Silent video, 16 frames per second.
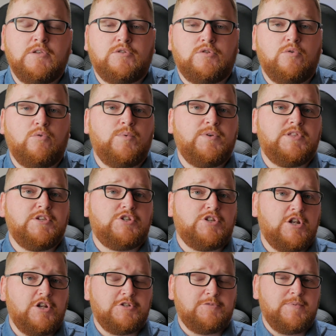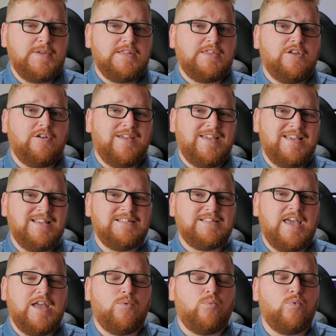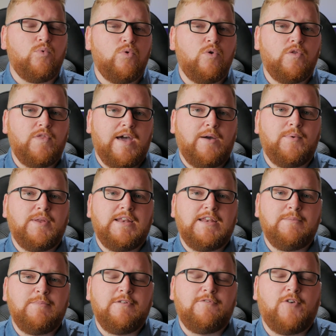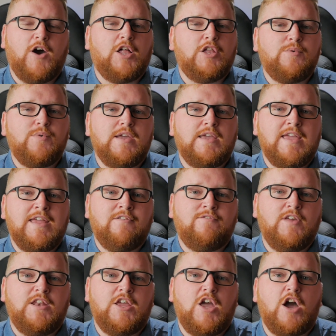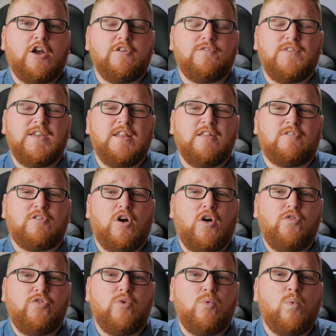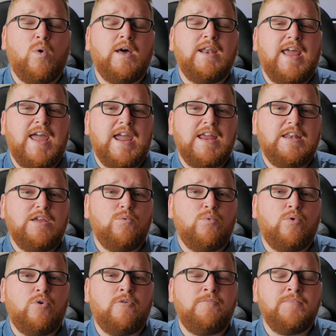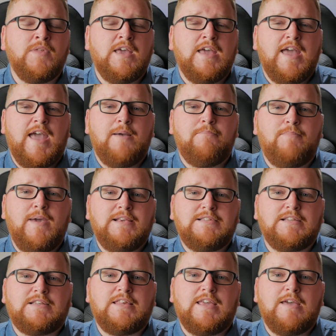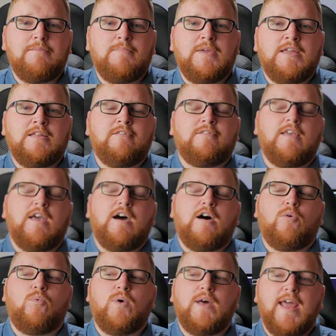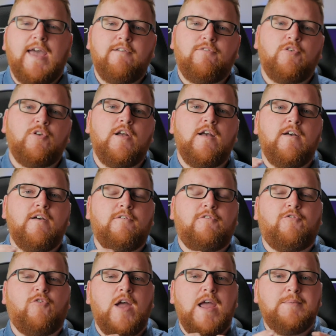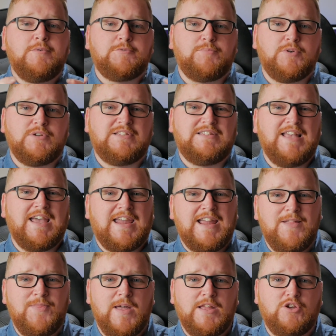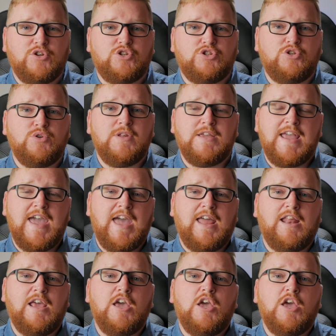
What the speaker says: So with the shutter speed, there is a rule that we need to be following in videography, and it's called the 180 rule. And basically it means whatever frames per second that you're shooting at,